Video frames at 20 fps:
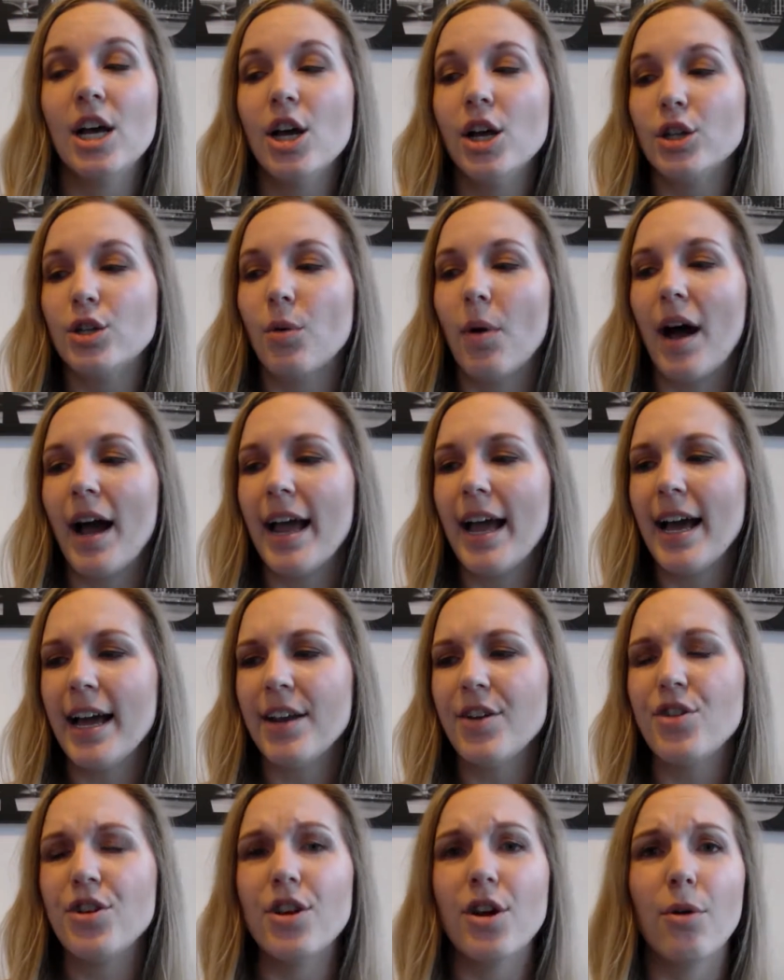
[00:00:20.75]
So I
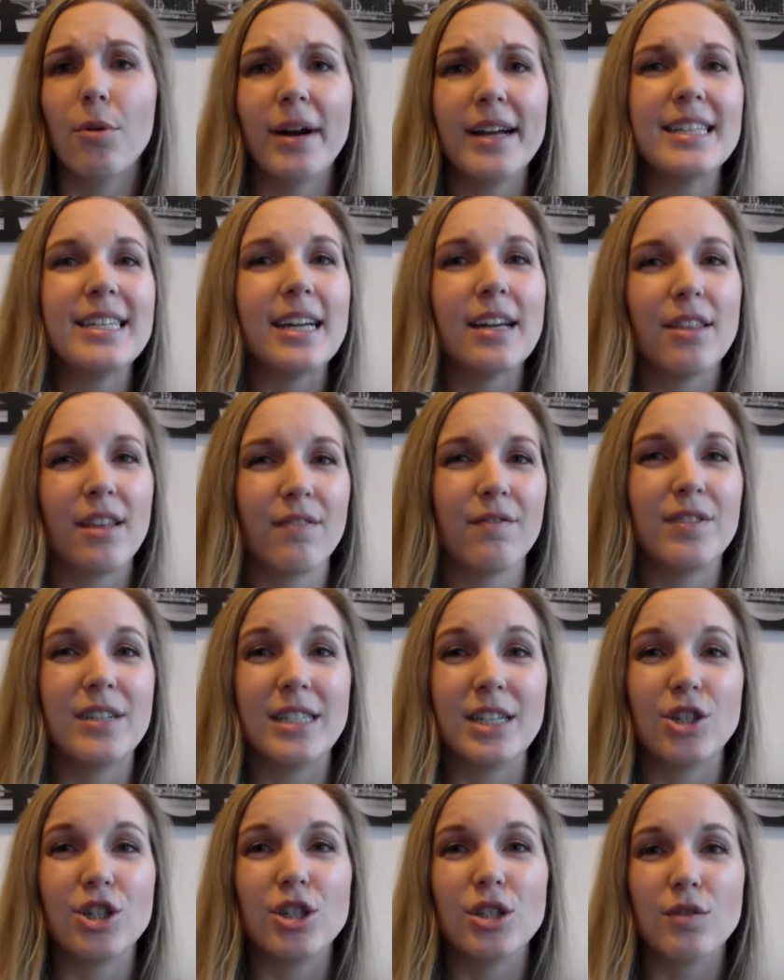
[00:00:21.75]
had no idea that
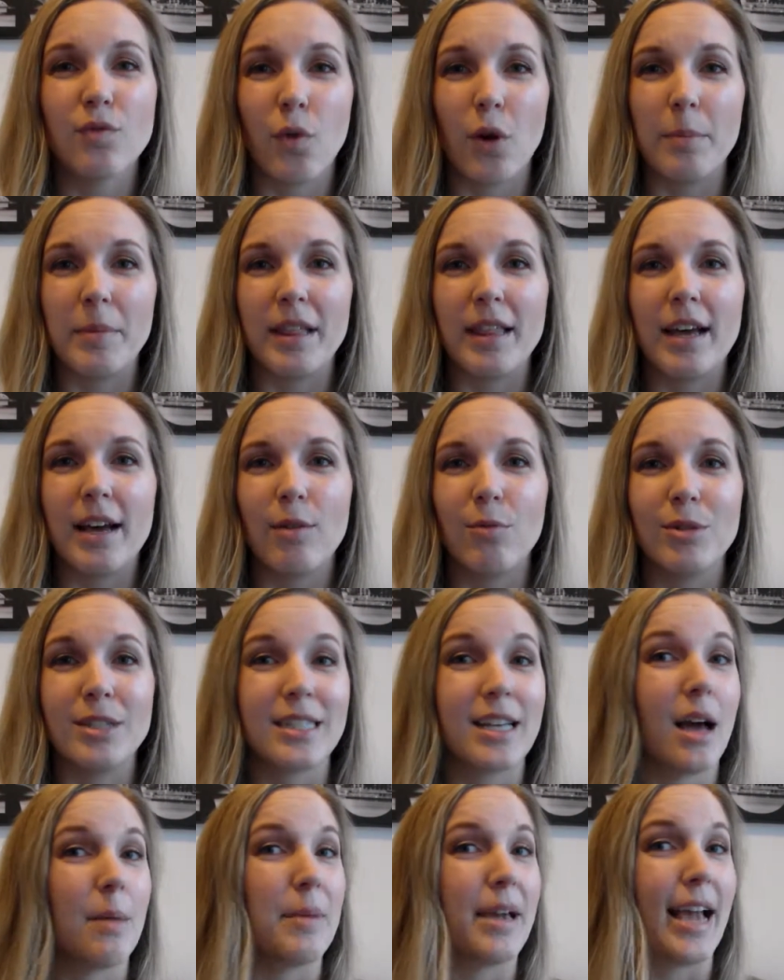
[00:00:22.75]
Physicians Formula was
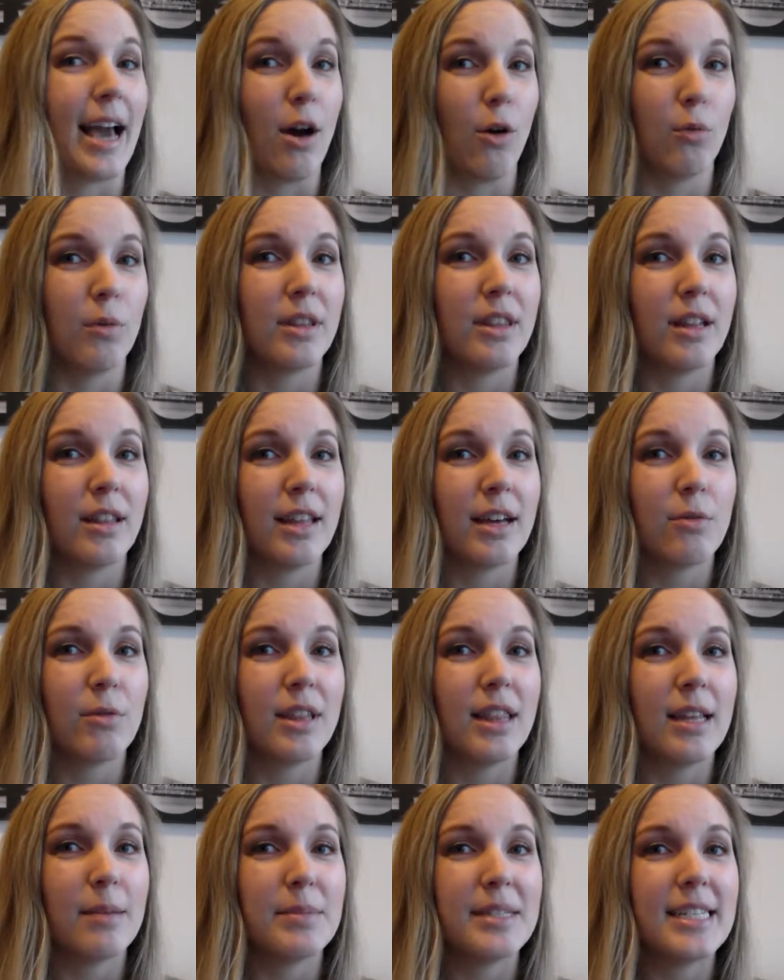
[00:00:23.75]
coming out with a liquid
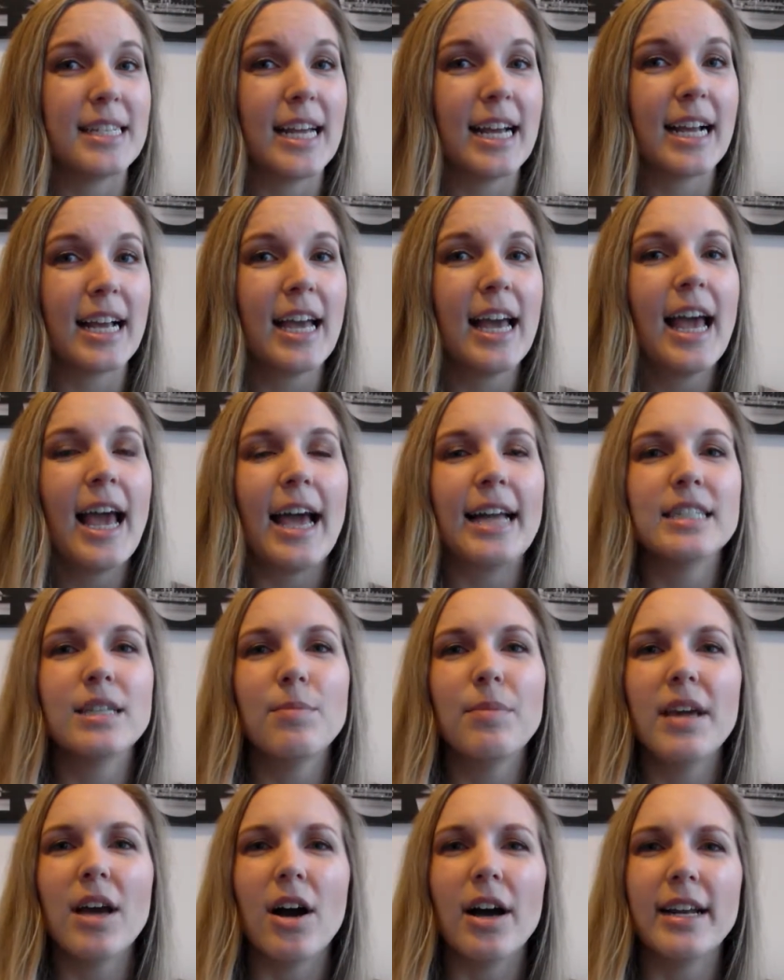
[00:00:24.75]
lipstick. And to
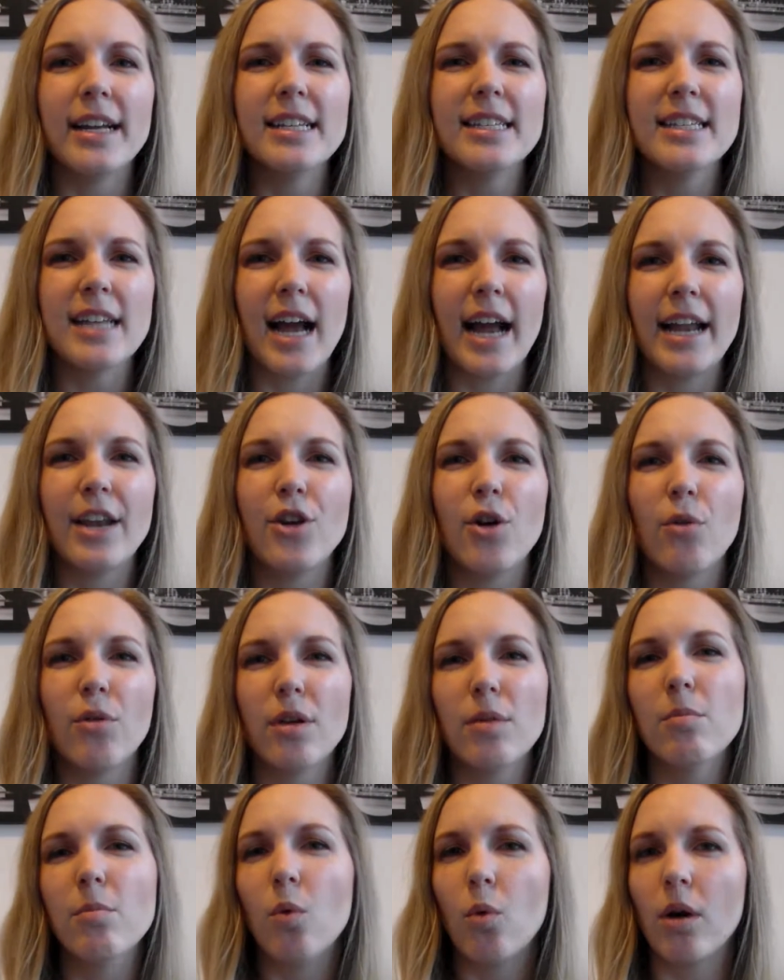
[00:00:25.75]
be honest, I know
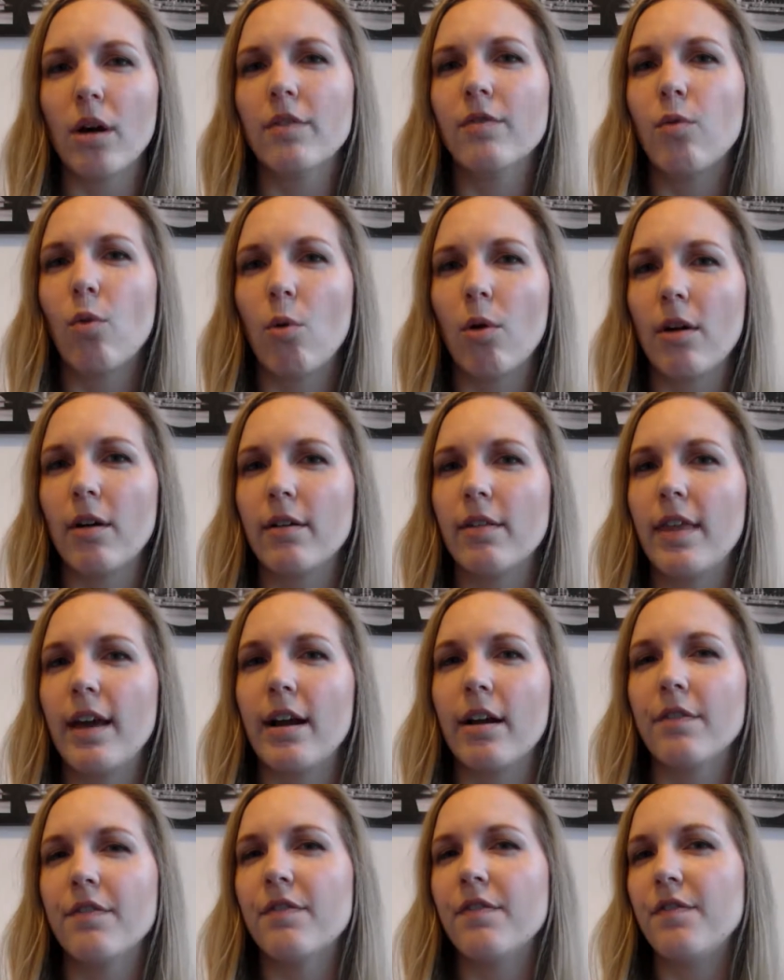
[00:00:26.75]
them more for
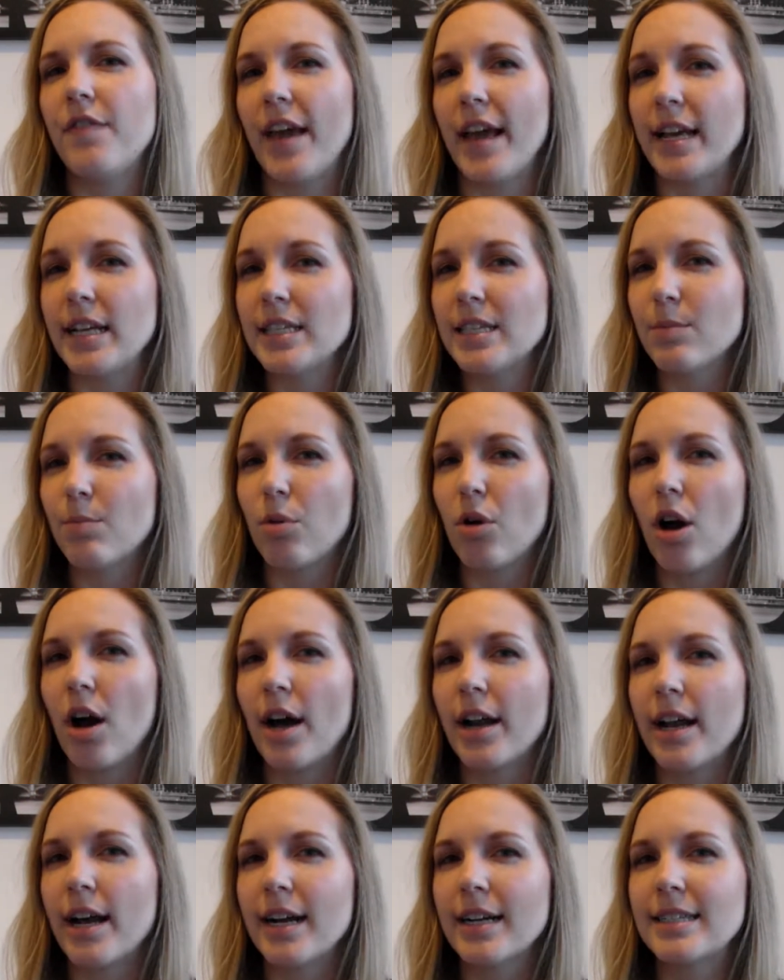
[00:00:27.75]
their face
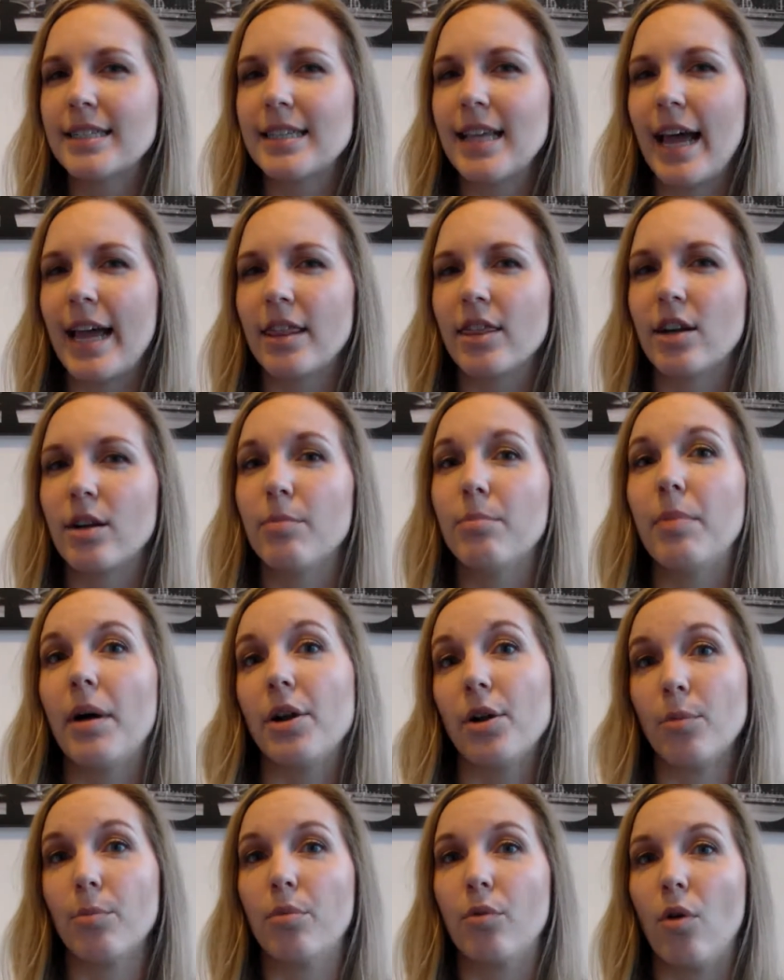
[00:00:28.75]
products, like their
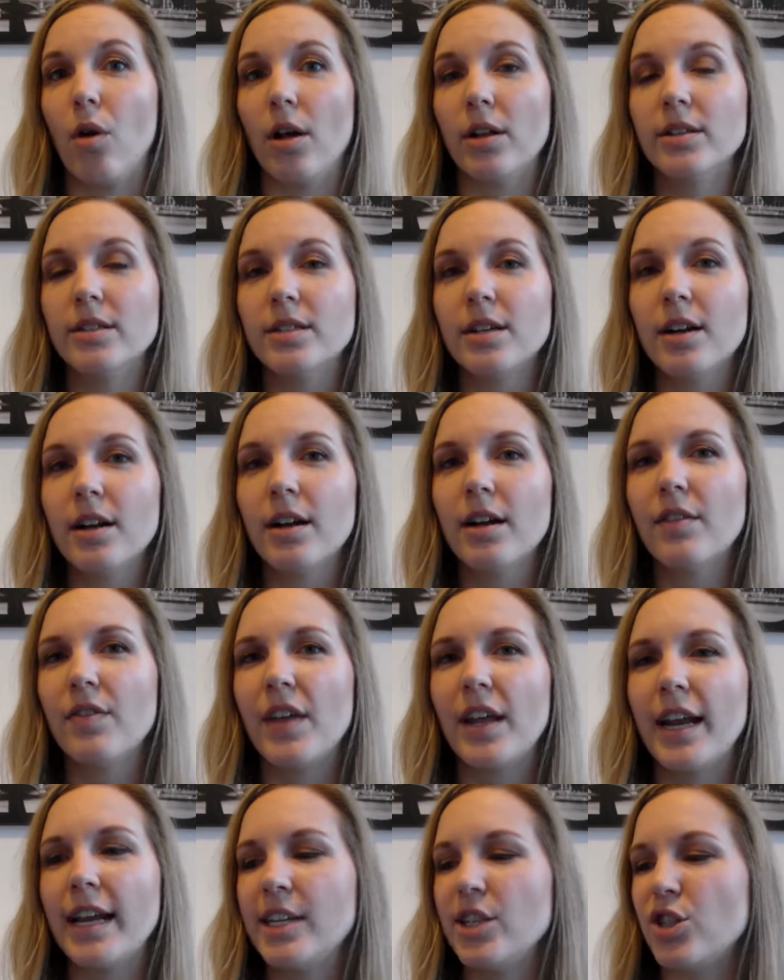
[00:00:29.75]
butter bronzer,
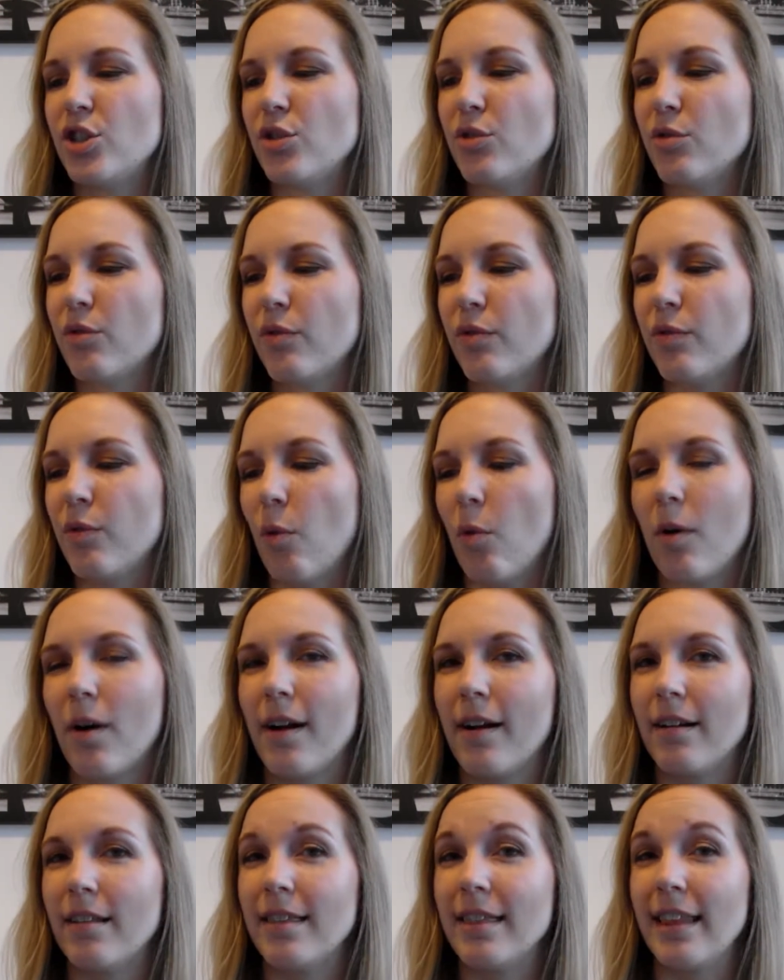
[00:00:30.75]
than I do
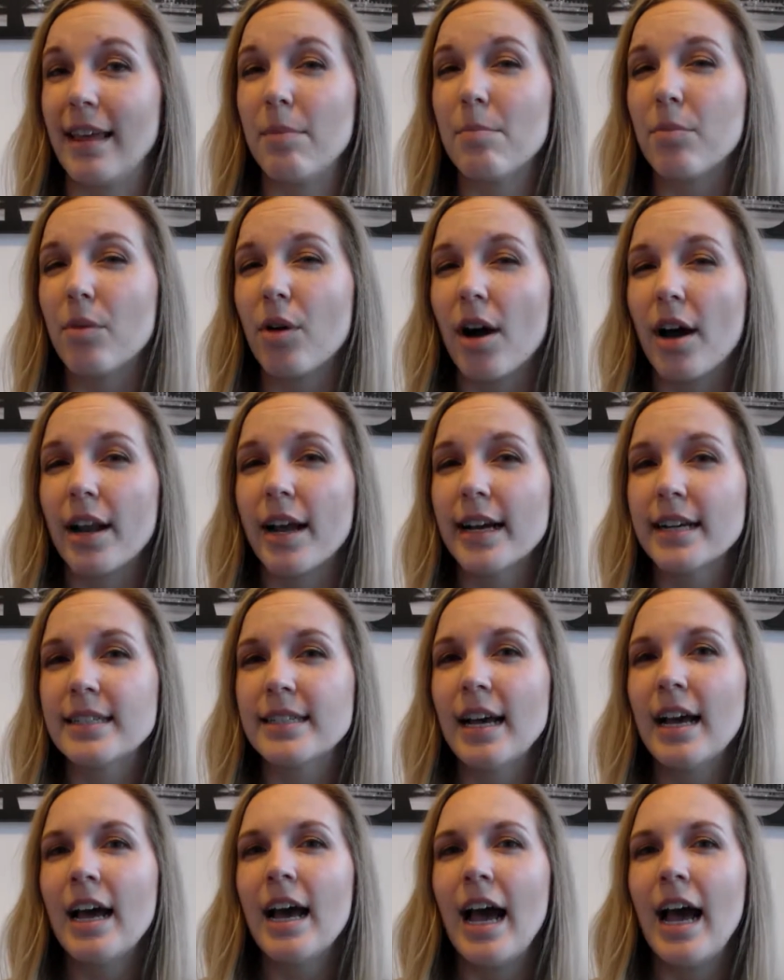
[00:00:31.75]
for lip products.